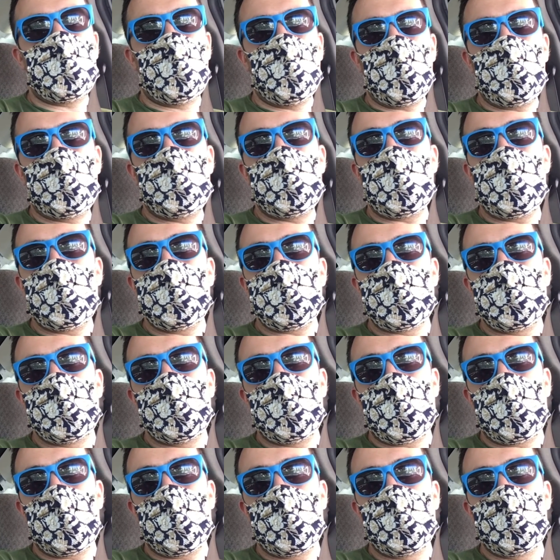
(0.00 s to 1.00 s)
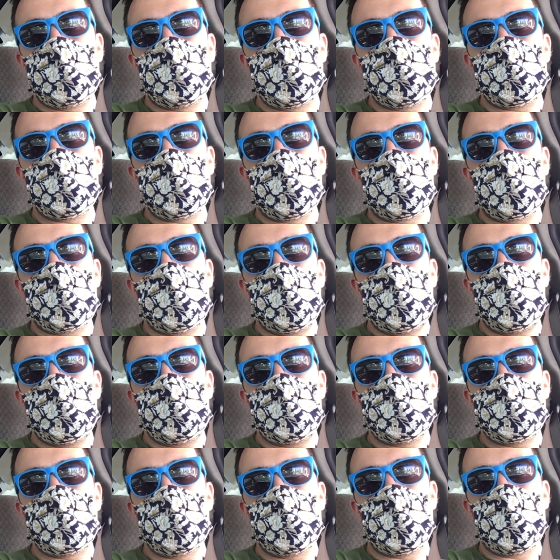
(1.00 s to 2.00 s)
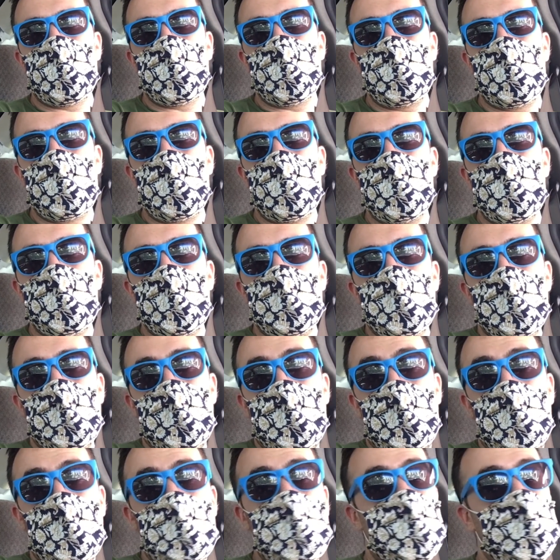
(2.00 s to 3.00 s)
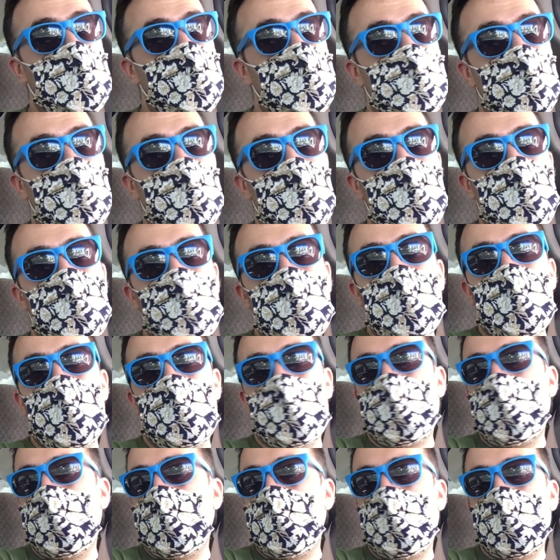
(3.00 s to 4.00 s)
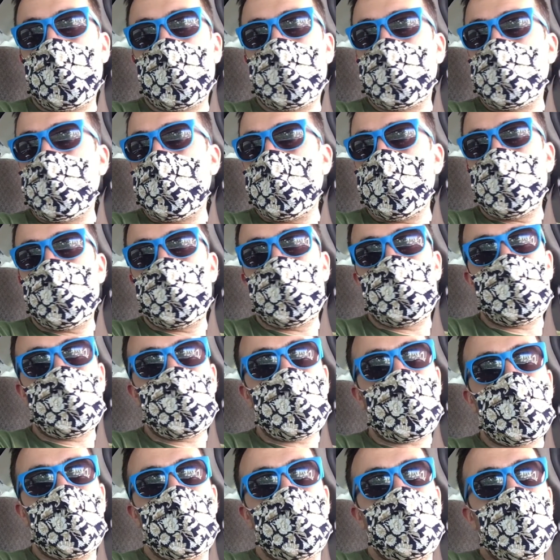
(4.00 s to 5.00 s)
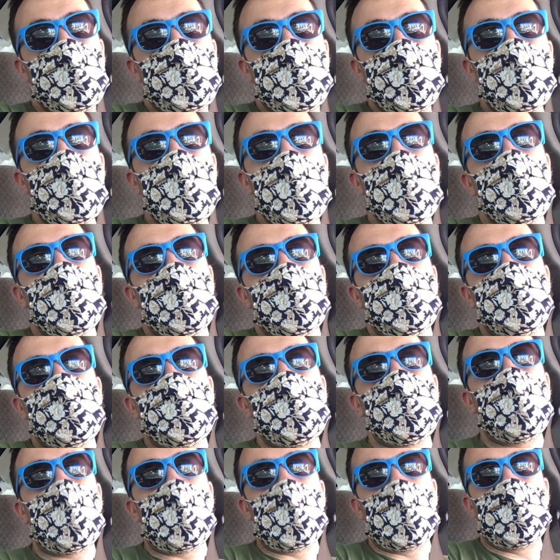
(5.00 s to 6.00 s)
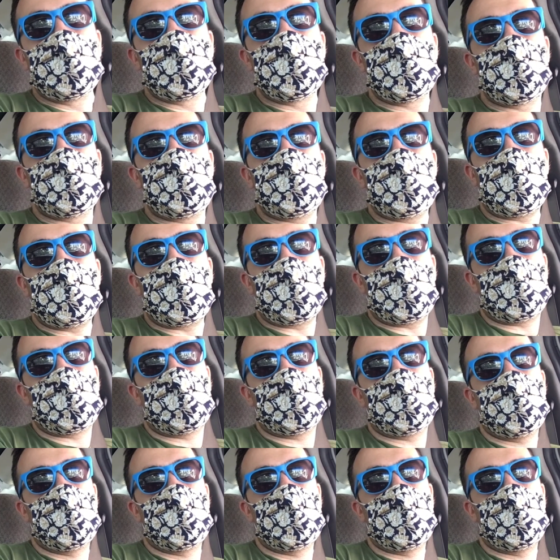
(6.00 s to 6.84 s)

$12,000 worth of inventory, and when I got back, I got like $5,800 back.